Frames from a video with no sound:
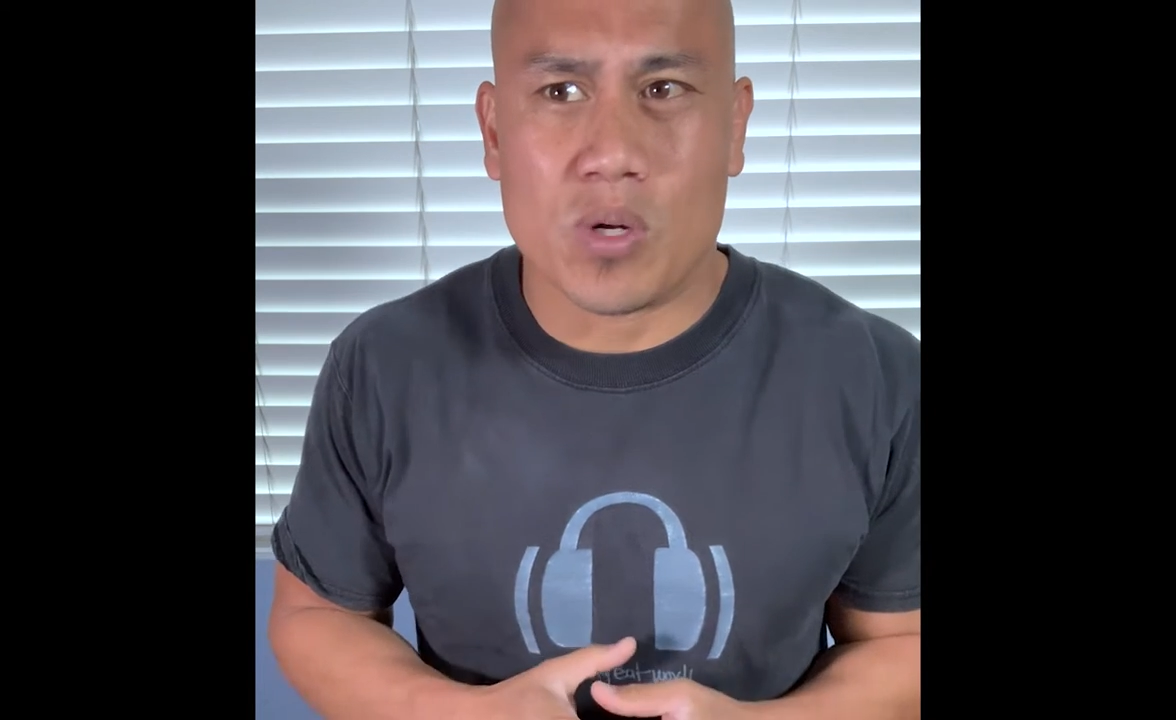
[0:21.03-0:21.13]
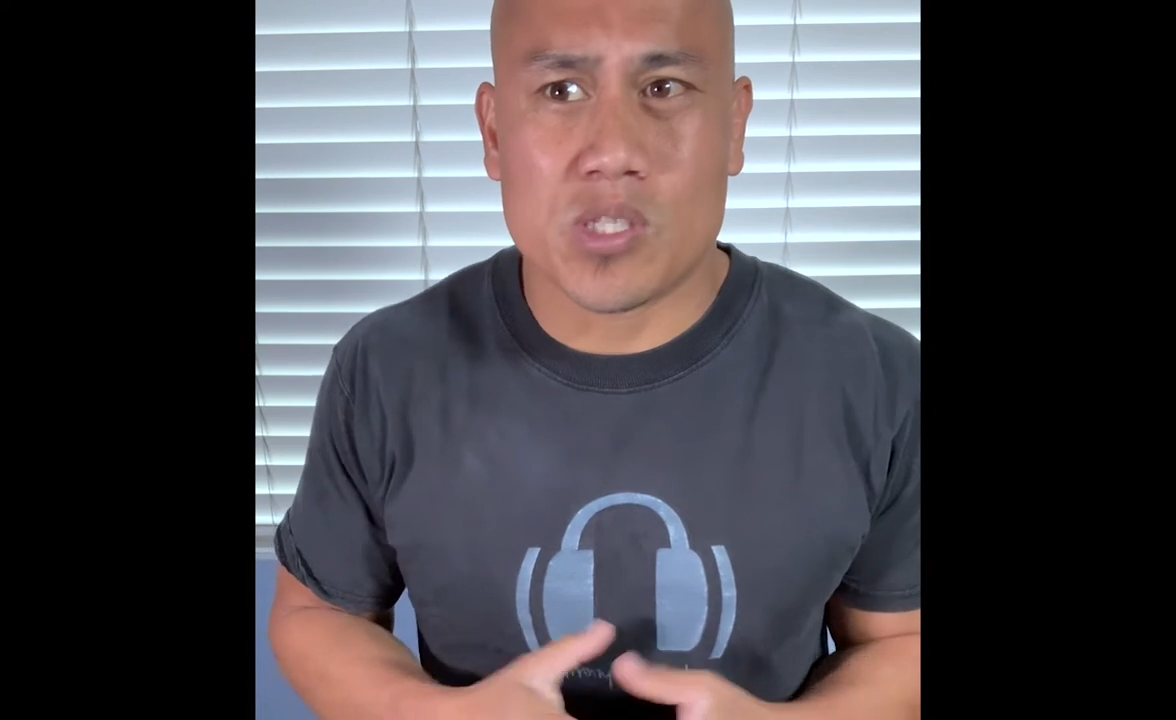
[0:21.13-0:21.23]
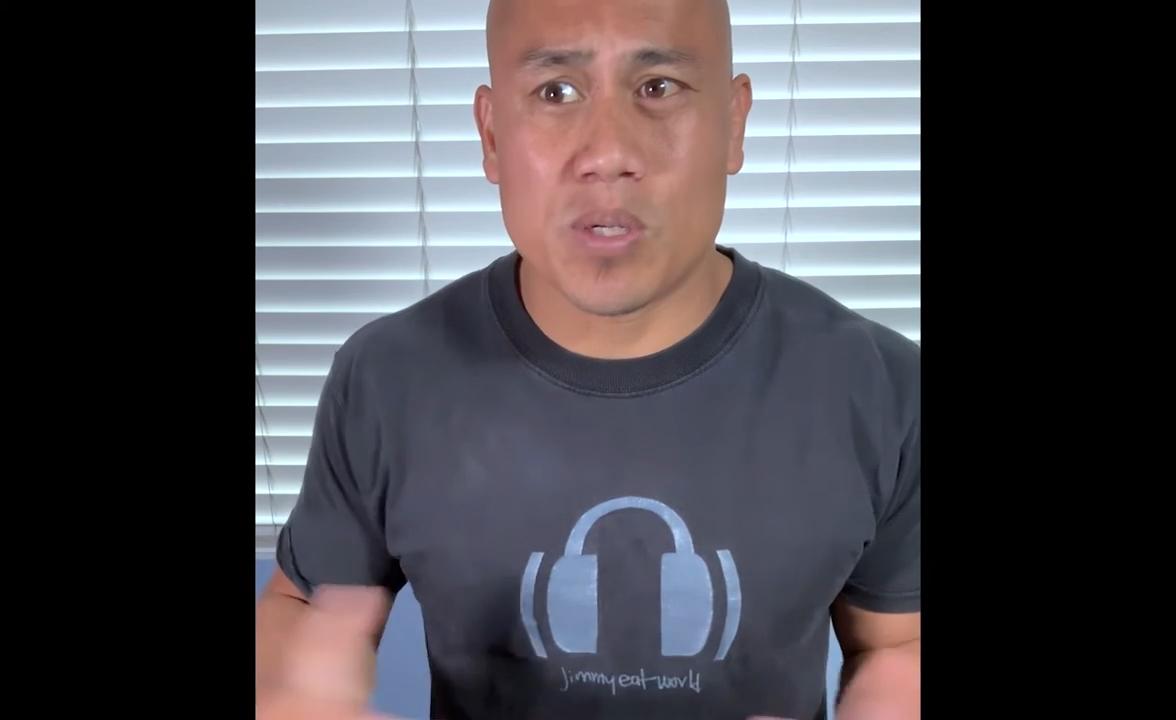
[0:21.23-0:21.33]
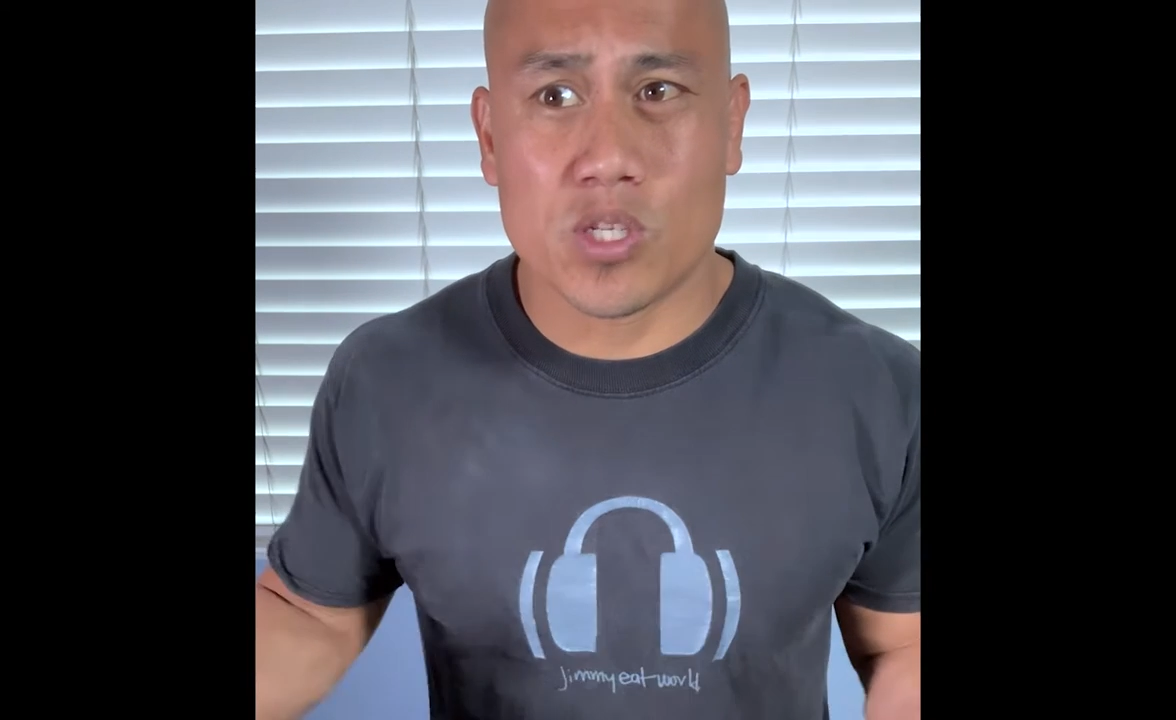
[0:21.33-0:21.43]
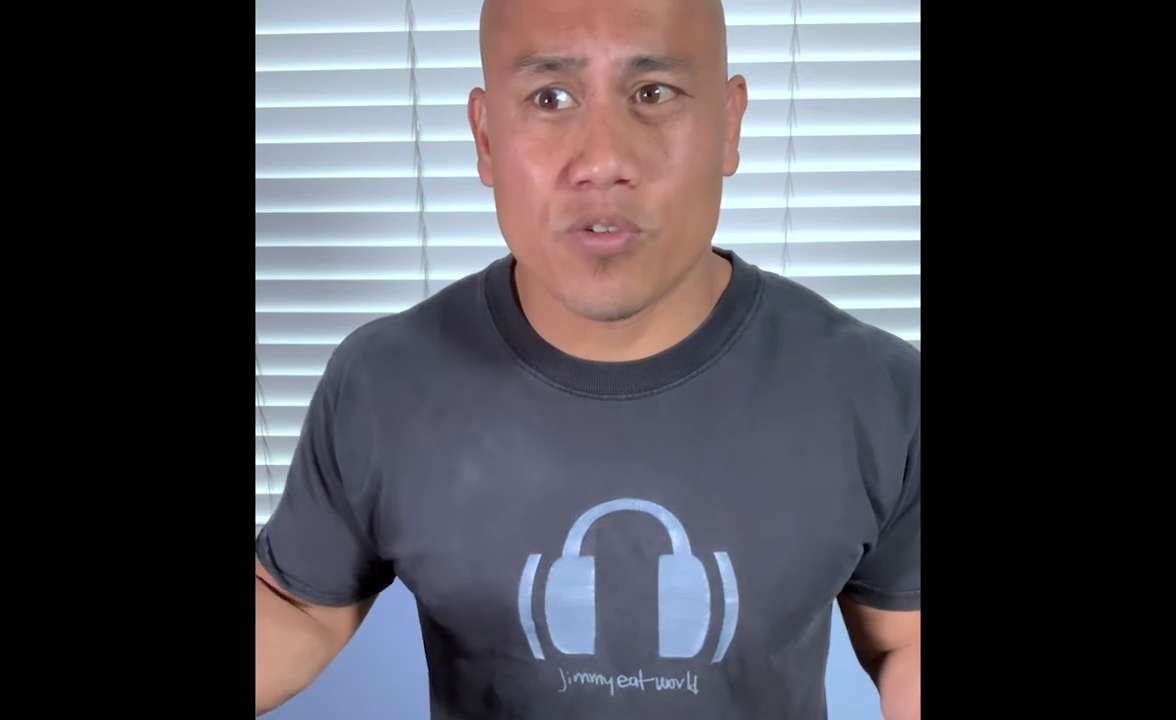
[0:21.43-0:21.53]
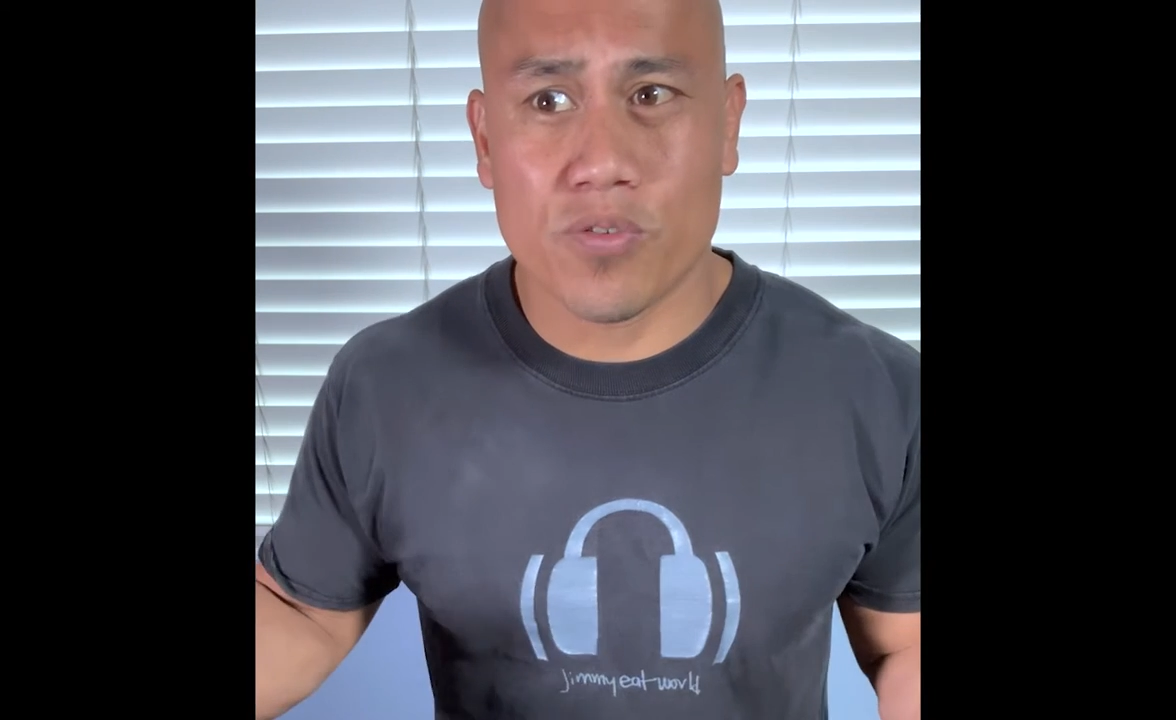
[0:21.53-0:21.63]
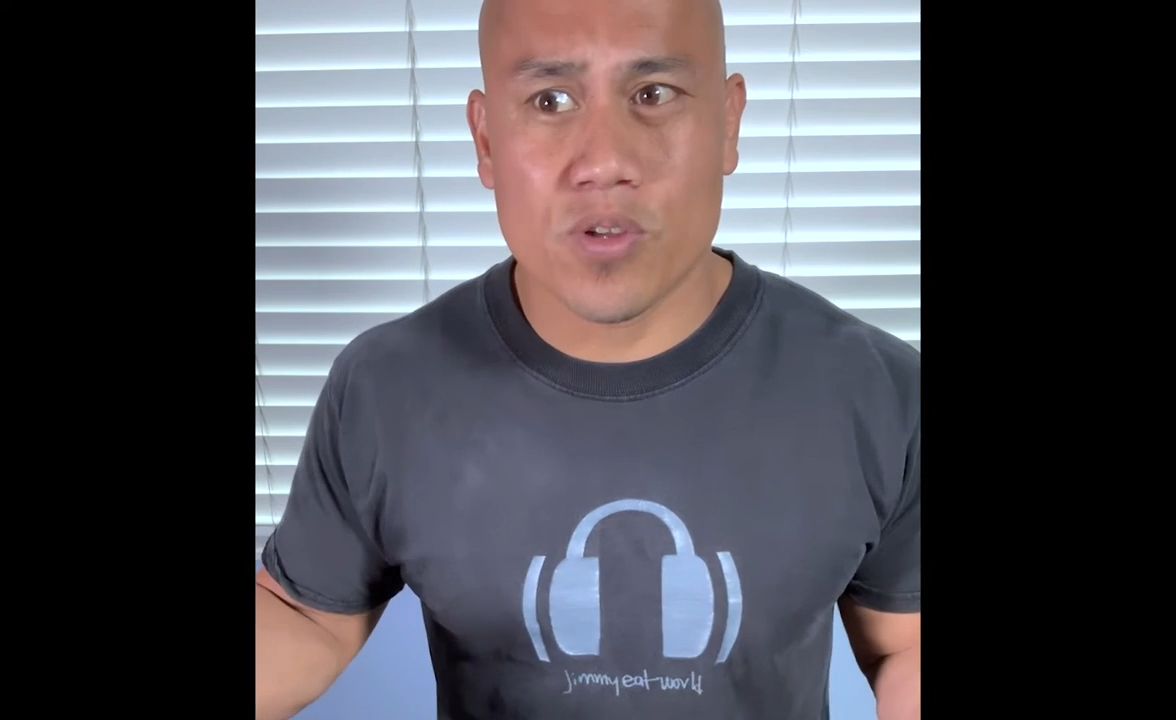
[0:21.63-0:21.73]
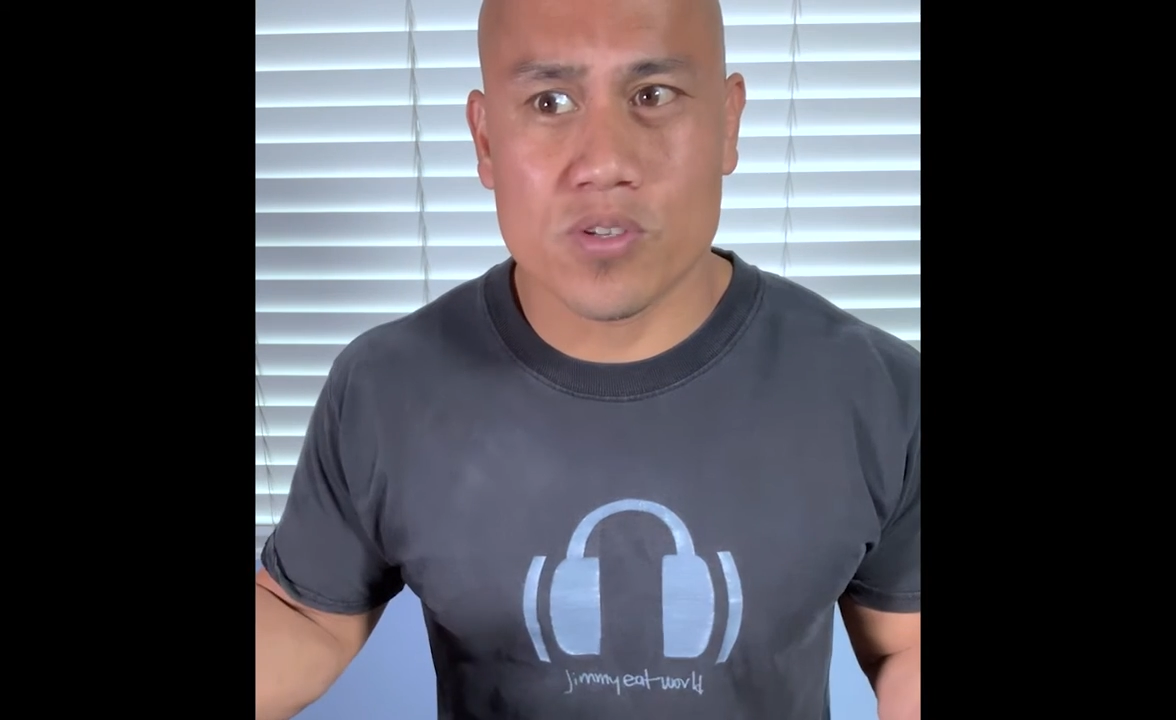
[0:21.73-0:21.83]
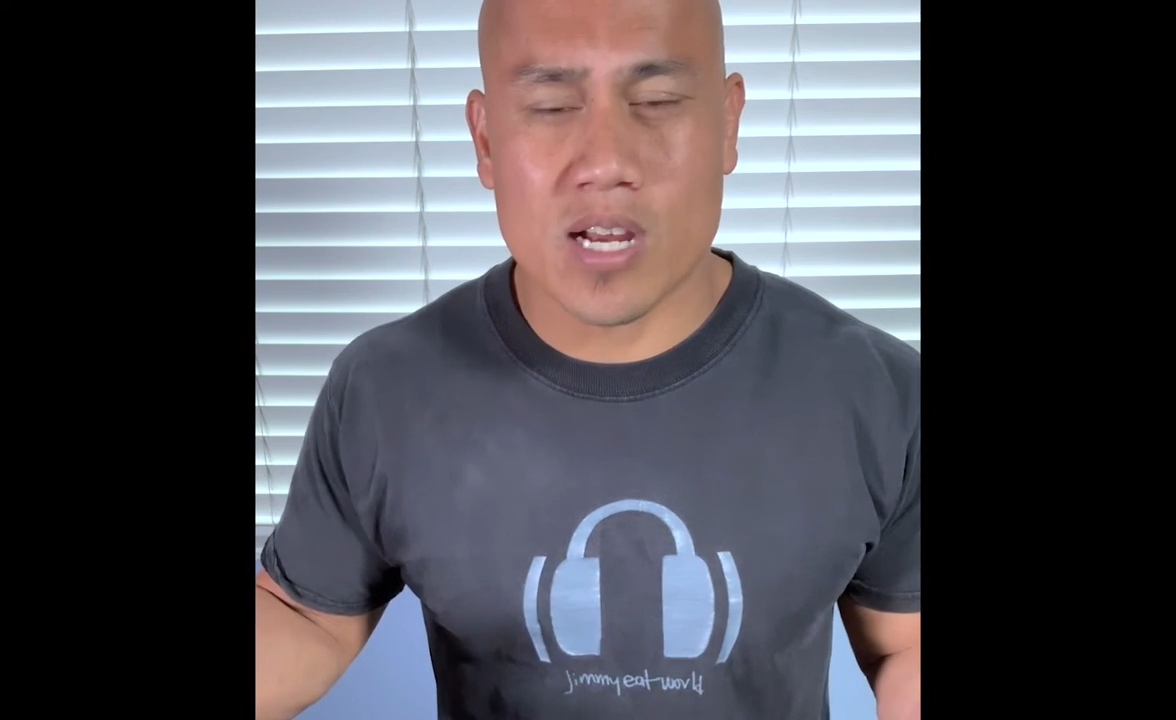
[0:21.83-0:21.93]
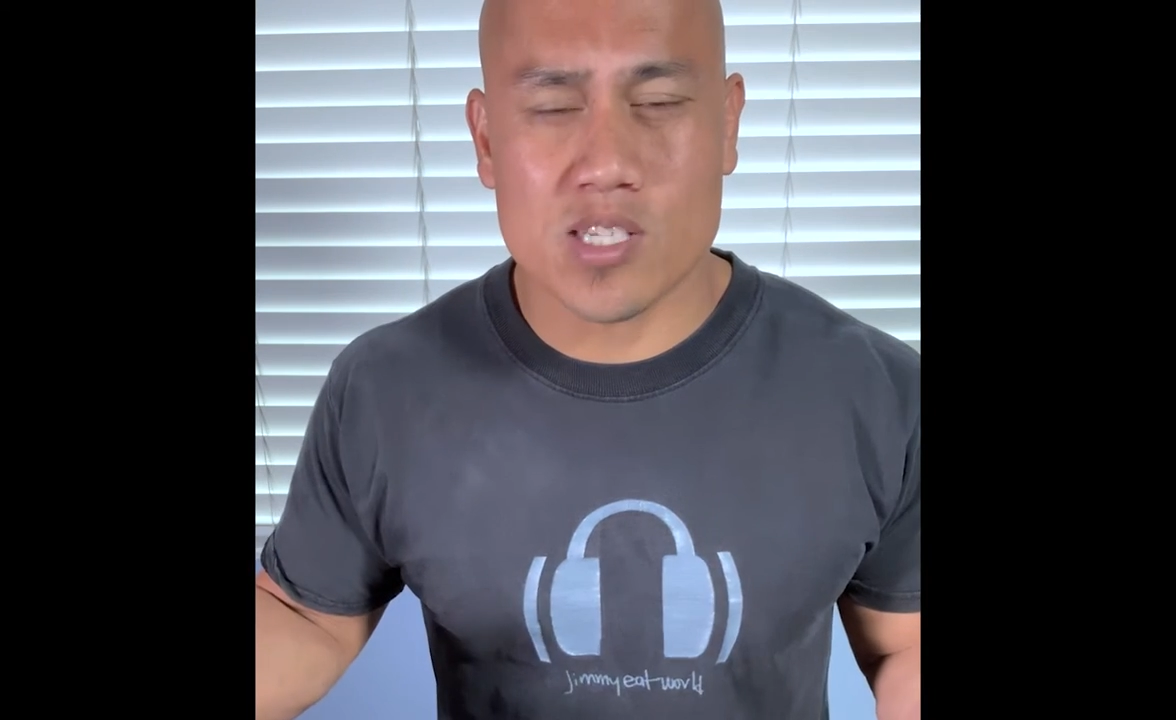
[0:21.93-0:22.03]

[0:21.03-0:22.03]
What do we do for those